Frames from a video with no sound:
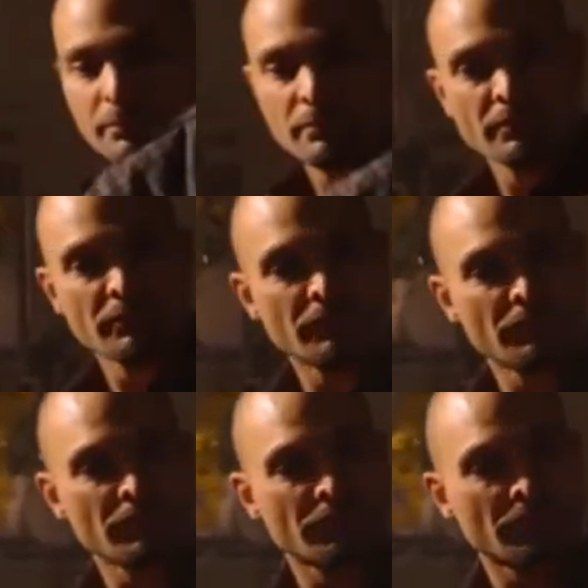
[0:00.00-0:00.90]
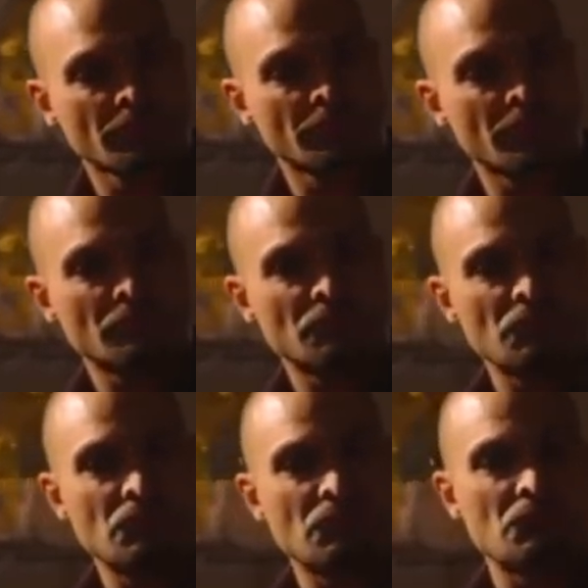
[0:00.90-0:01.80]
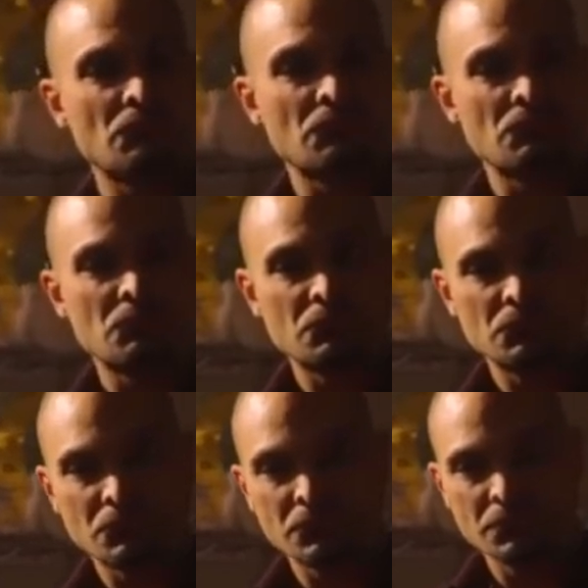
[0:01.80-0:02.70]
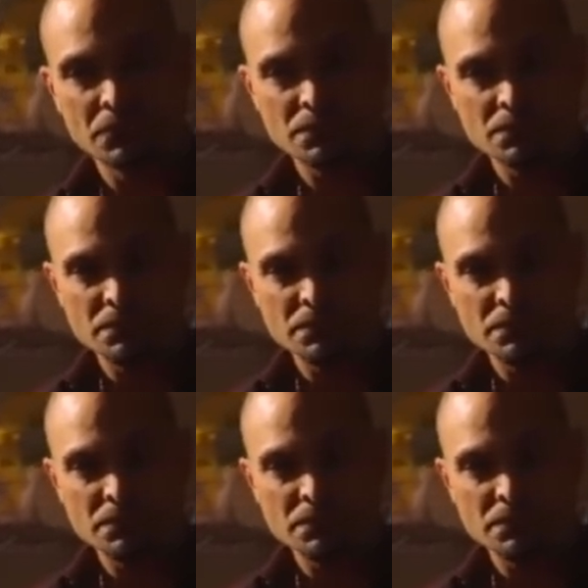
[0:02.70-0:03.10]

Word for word: in Breaking Bad, and we actually started to fucking